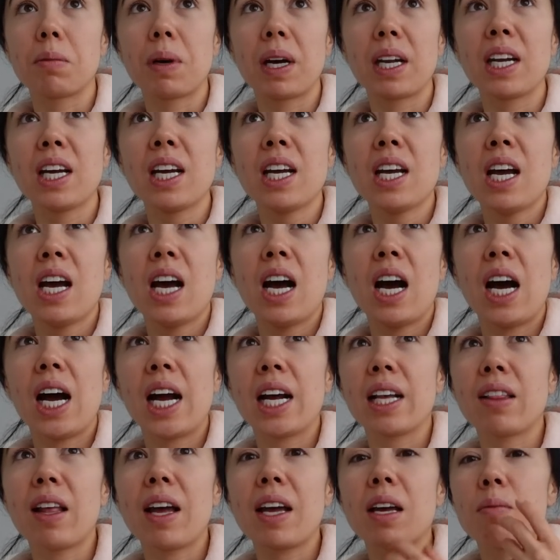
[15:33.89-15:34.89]
But
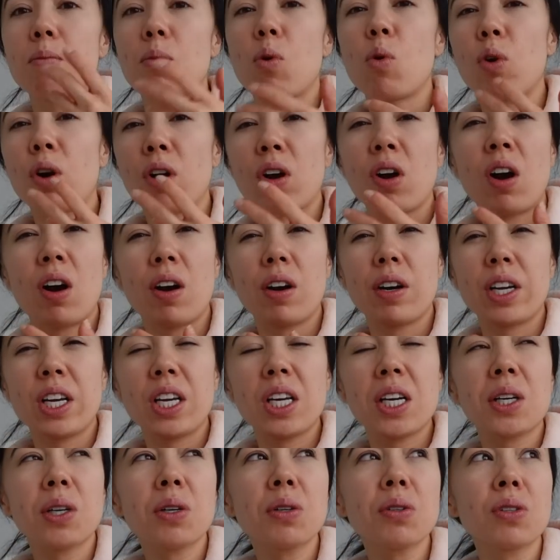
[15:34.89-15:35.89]
I like more
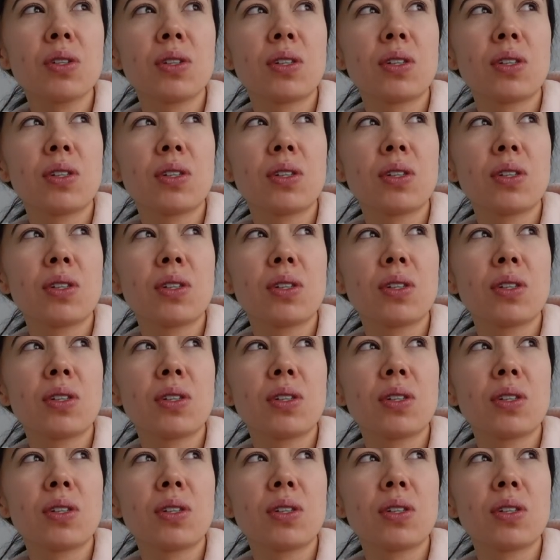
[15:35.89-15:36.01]
cardio.